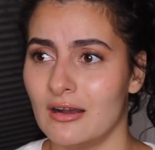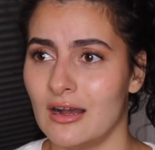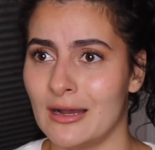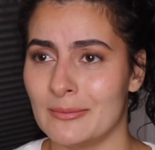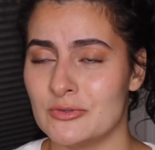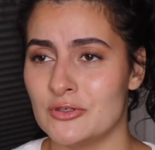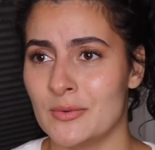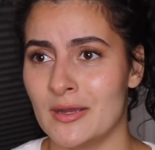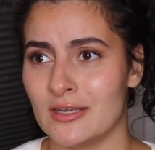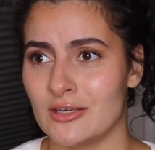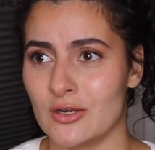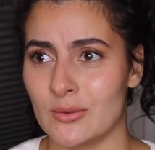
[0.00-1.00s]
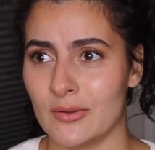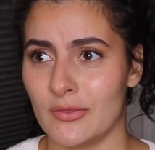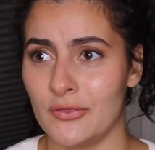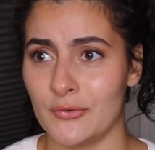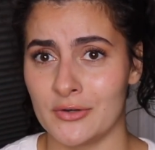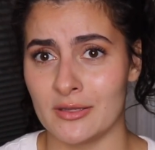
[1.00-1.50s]
I'm doing, you know, a
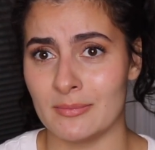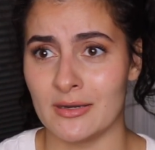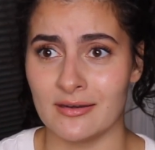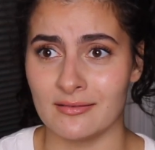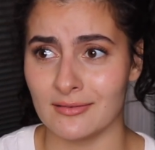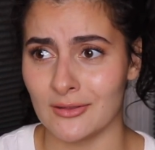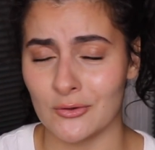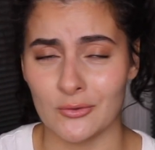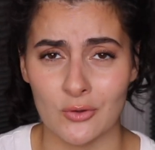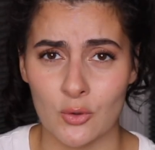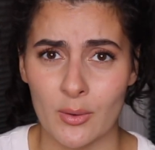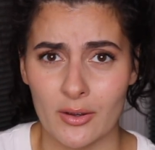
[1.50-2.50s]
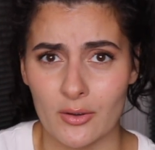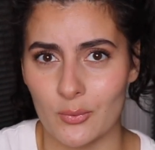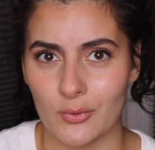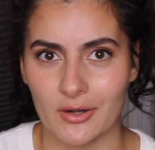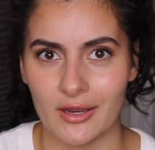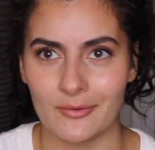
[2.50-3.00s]
30-minute little quick
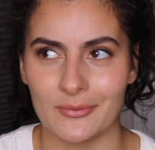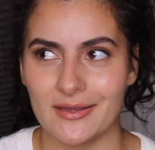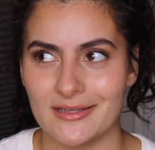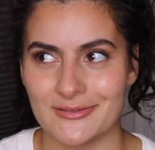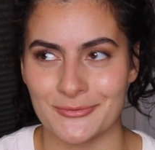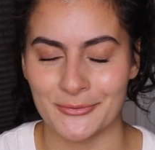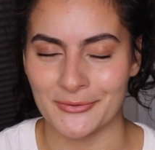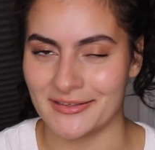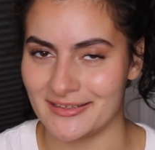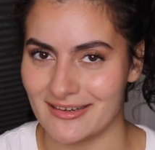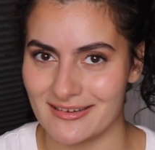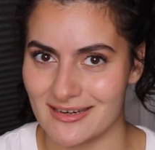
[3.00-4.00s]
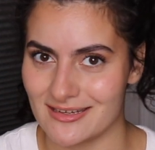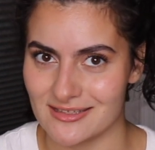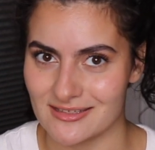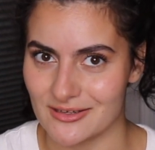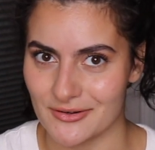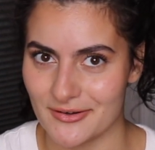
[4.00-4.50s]
workout, it's really not
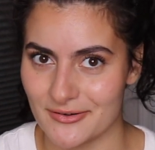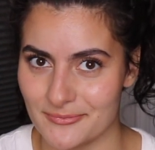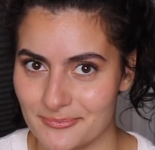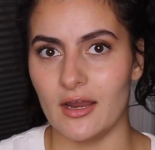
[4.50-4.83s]
necessary.